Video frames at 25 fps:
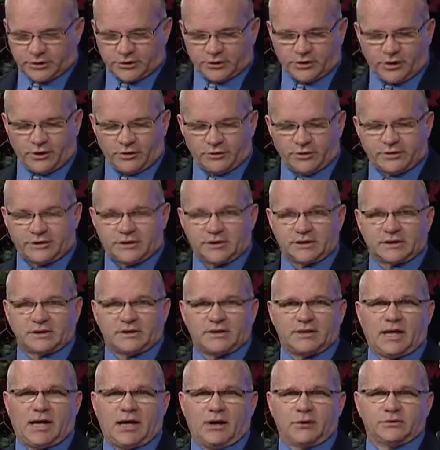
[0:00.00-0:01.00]
charged
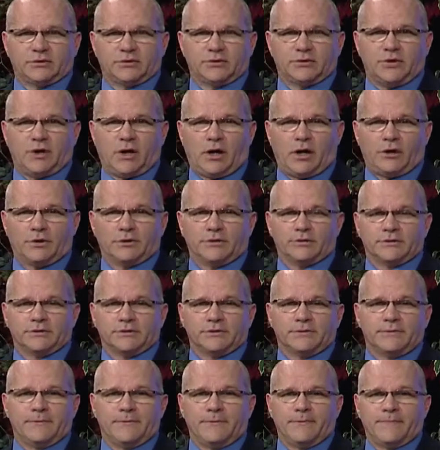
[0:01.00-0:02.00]

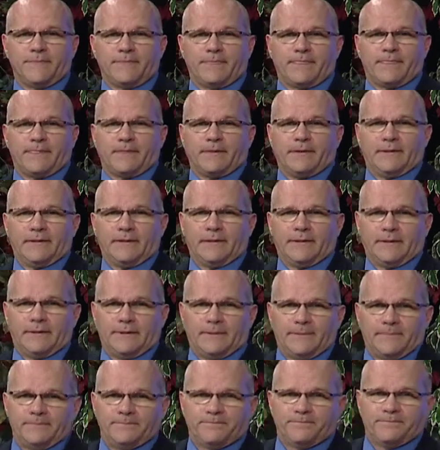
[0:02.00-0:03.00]

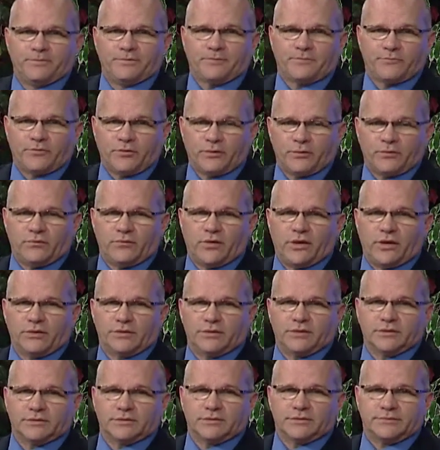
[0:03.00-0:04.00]
$6,000 for
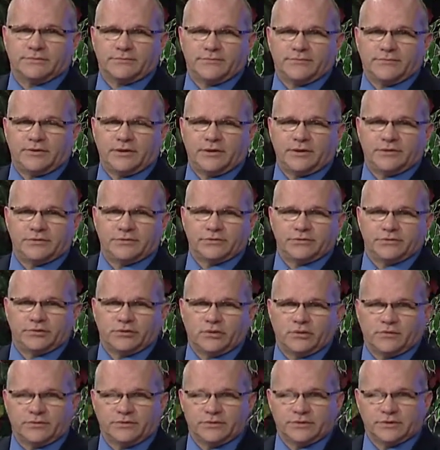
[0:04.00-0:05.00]
various fees and
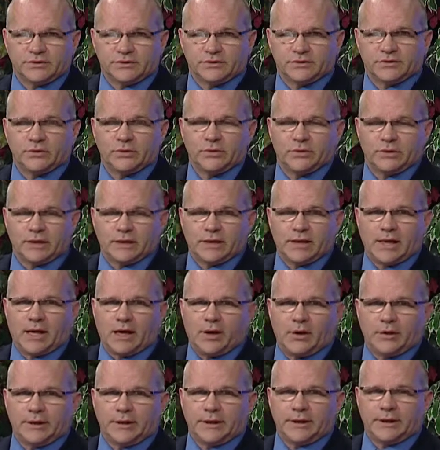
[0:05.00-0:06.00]
services to the
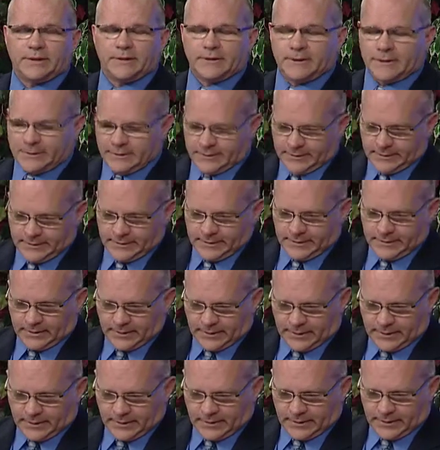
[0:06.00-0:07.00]
county.
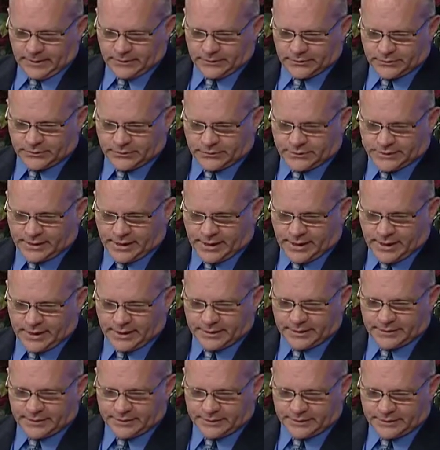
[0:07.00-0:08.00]

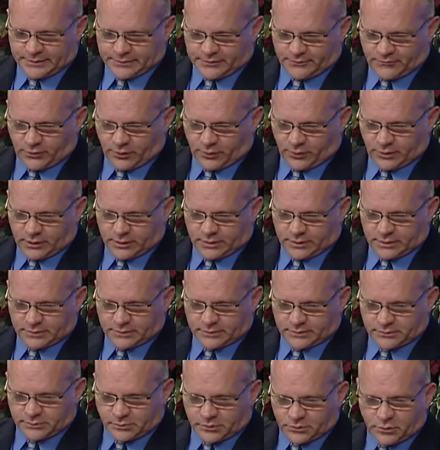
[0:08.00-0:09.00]
Understand this very
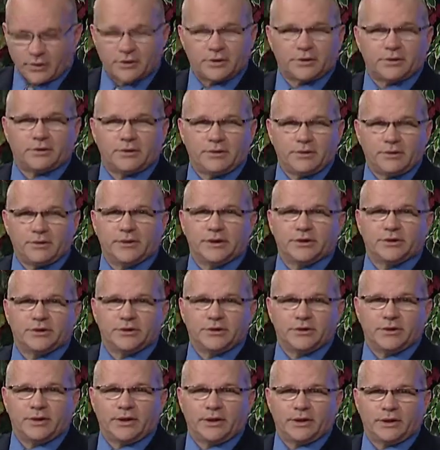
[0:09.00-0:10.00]
critical
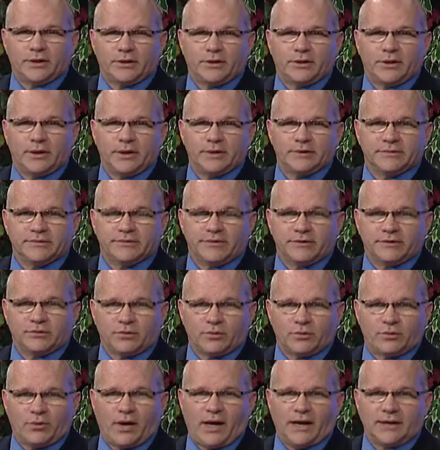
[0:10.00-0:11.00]
issue here is that
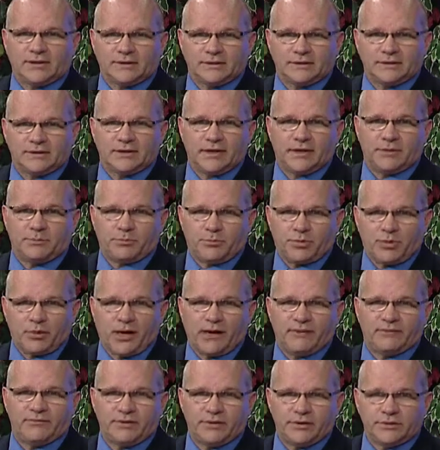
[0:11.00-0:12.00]
the Rices had
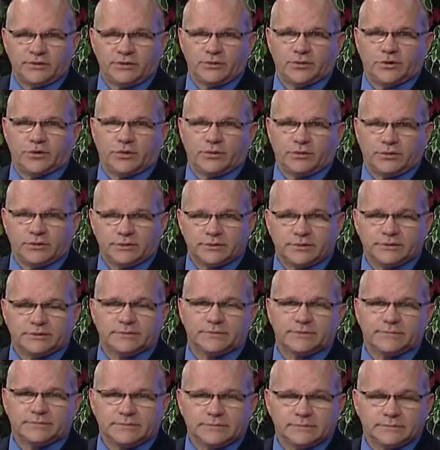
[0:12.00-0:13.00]
private insurance
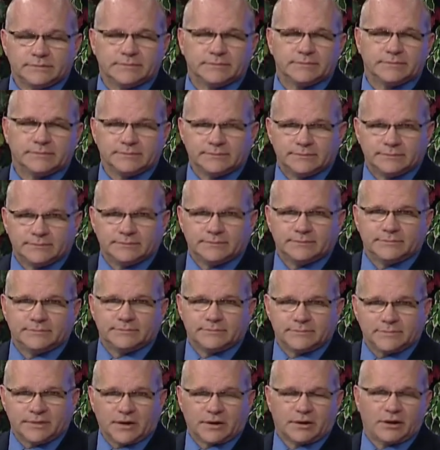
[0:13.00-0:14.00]

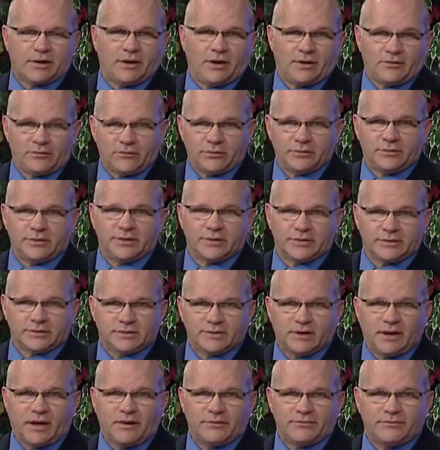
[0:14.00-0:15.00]
that covered this
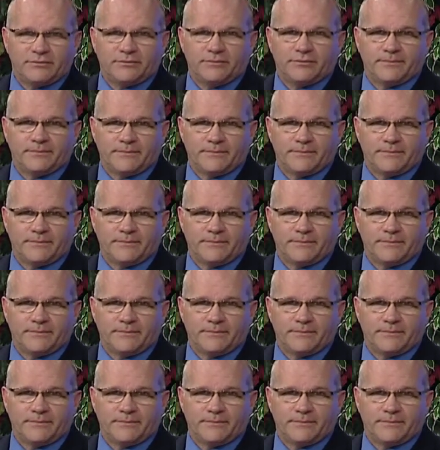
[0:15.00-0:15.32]
stuff.